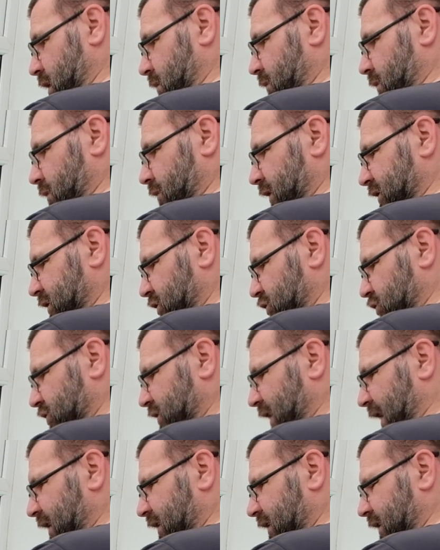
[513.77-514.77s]
this is just
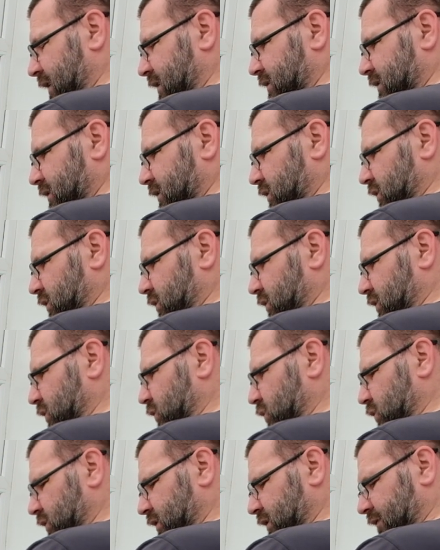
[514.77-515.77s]
handy to
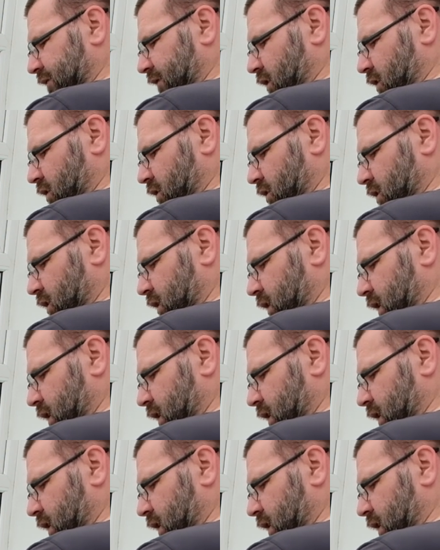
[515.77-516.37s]
use for,